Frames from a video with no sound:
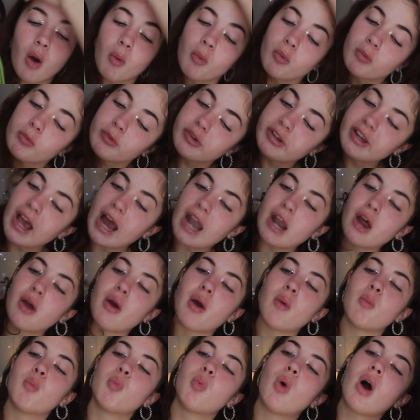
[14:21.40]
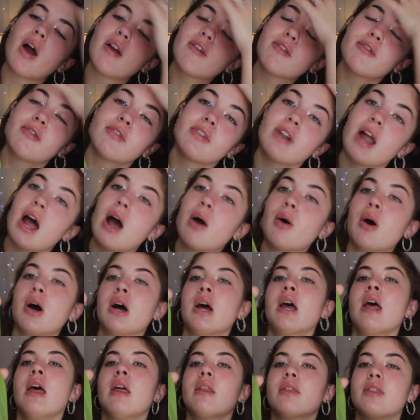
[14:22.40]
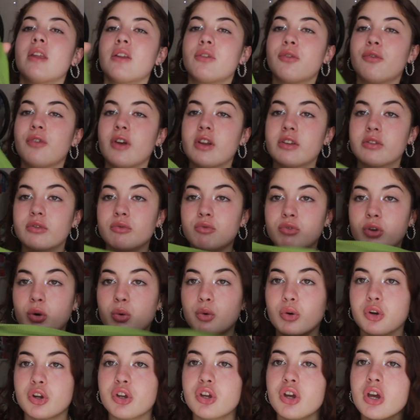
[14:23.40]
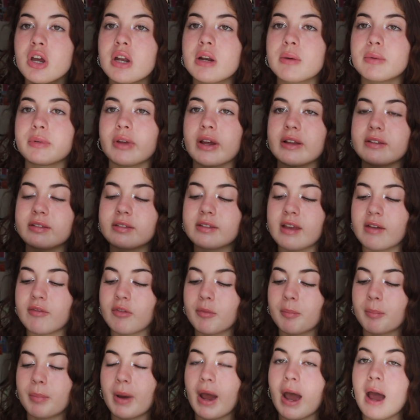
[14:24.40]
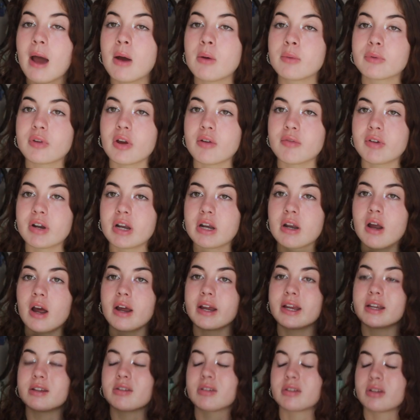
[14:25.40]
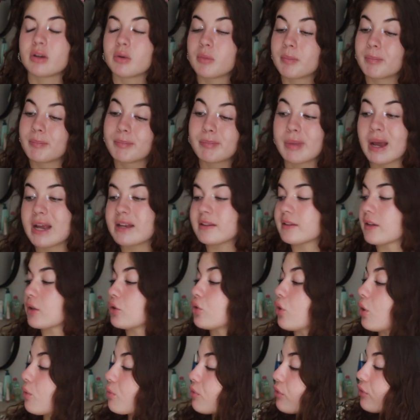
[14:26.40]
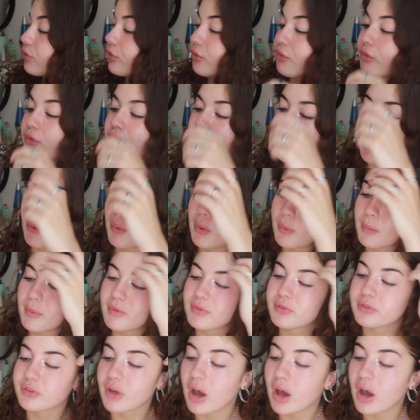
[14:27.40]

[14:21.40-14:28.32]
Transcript: a yellow and white flower this fits real good it was like seven pounds I really like it it's just a basic top just to throw on with